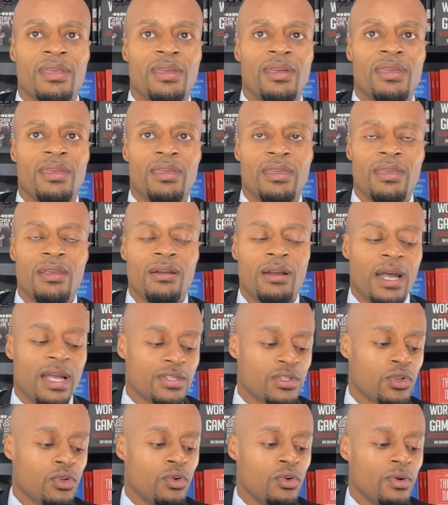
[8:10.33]

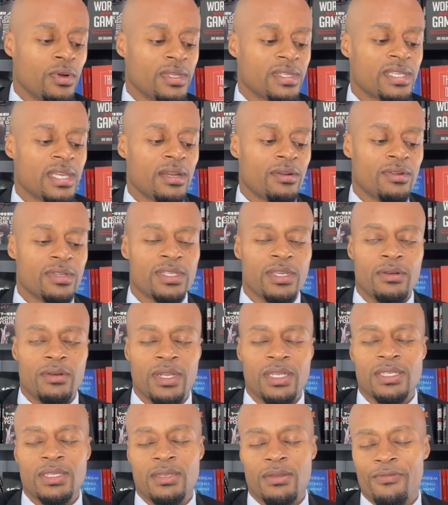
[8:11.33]
illogical, et cetera, et cetera.
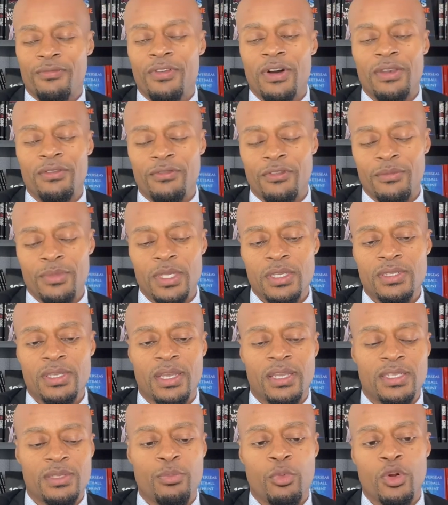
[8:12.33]
That's fun for me. It's
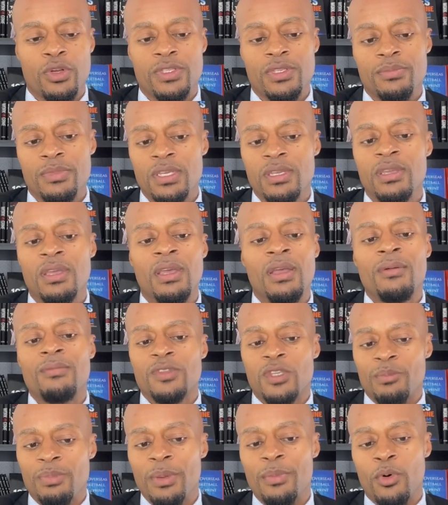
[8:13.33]
like a sport to me.
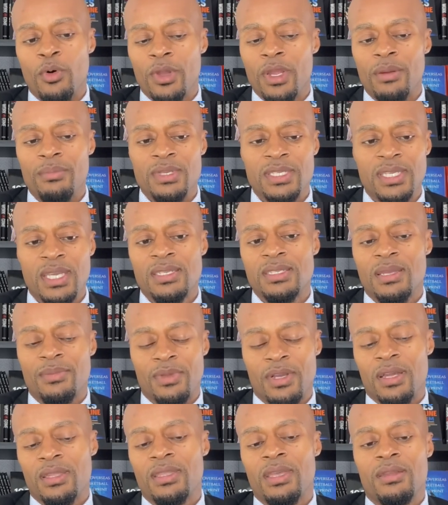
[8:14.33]
So people will hear me say
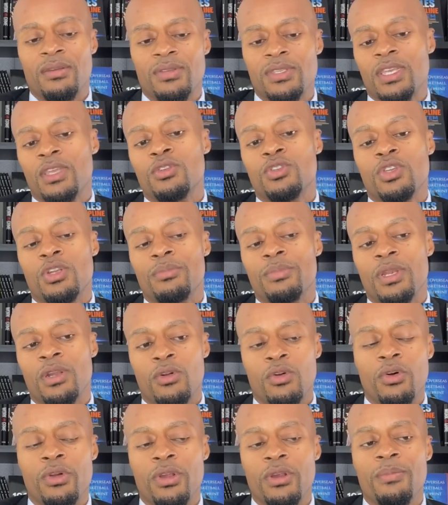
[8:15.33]
something like that and they'll say you should have been a
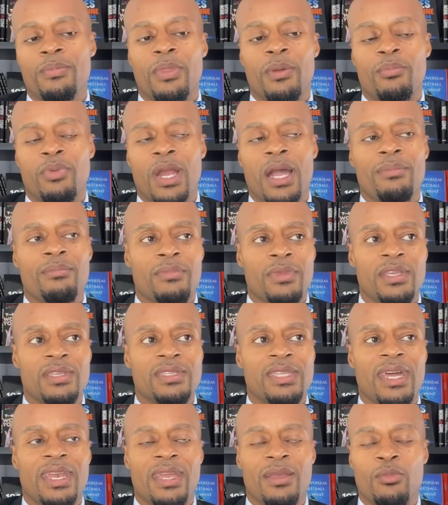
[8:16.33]
lawyer. The problem is
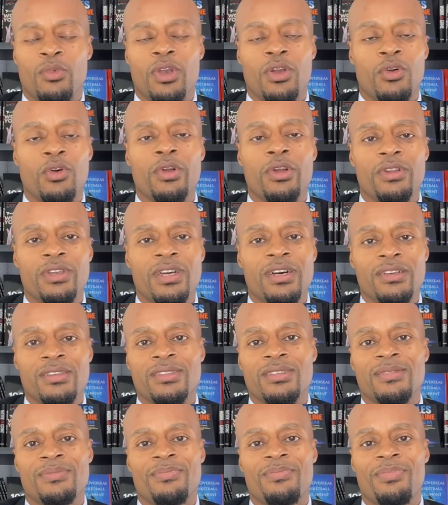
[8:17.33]
that ain't what a lawyer
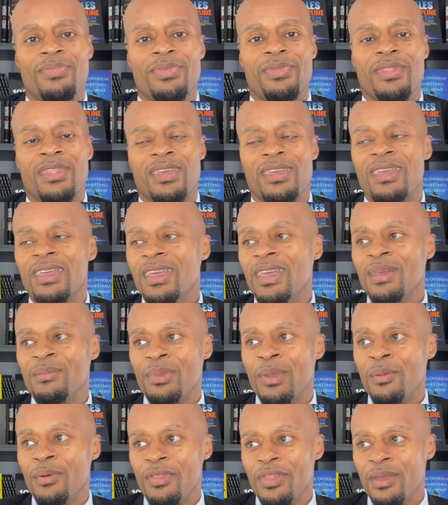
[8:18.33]
does.
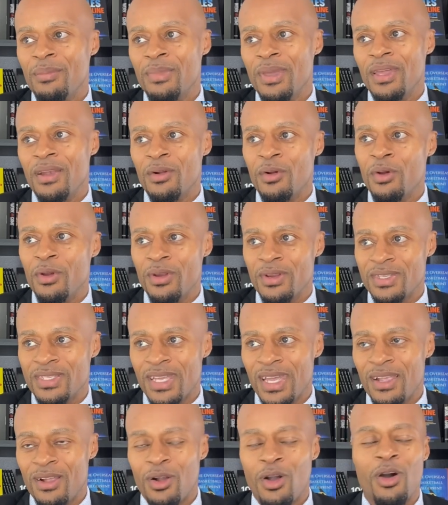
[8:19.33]
People think being a lawyer is
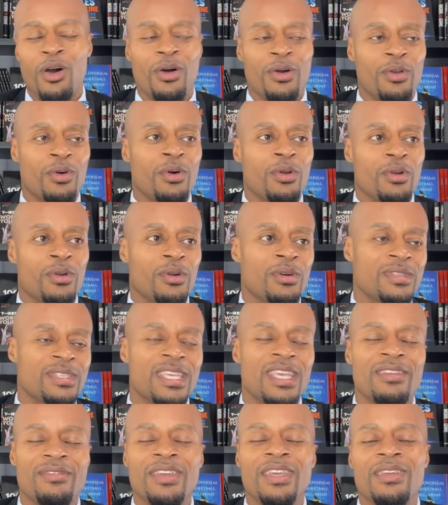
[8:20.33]
like Law and Order on
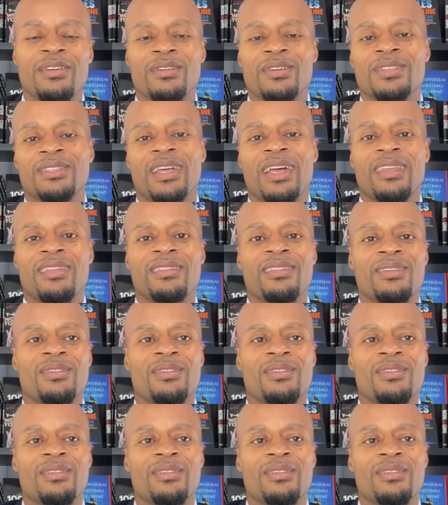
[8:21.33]
TV or is like